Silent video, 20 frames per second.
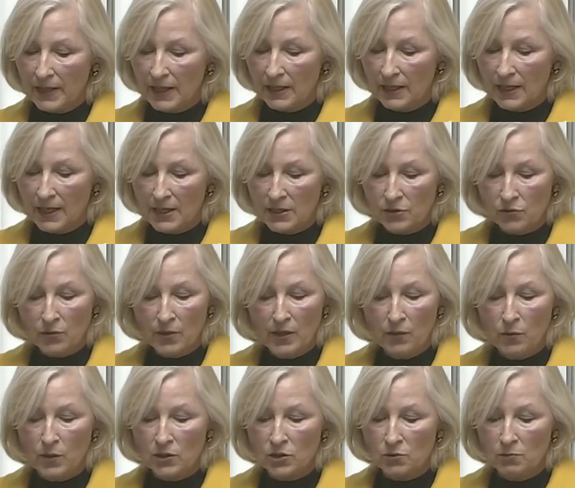and
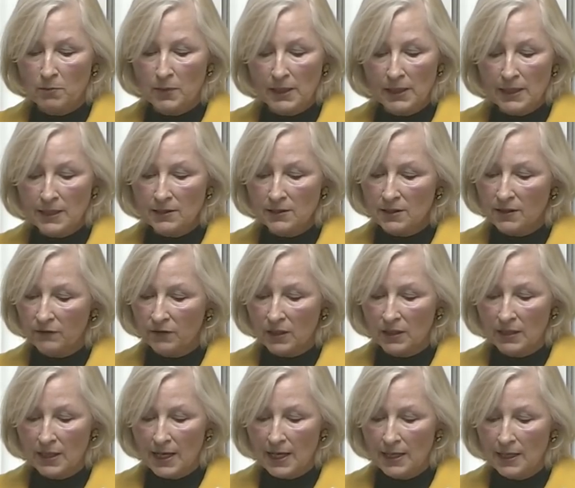country, which millions of
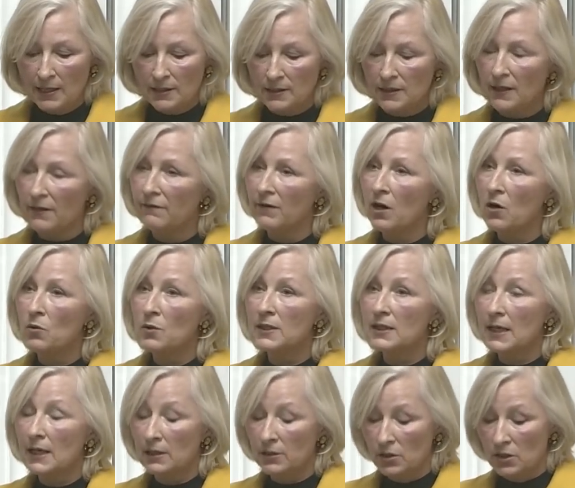Canadians have
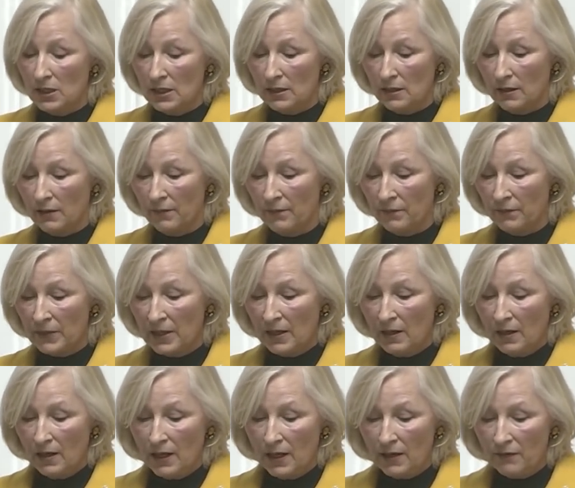always held dear,
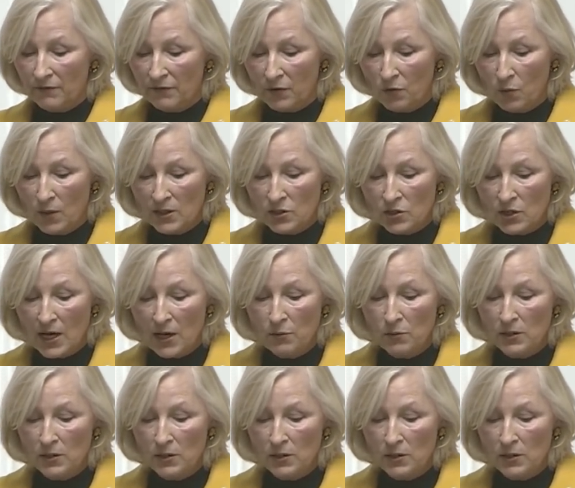and for which I will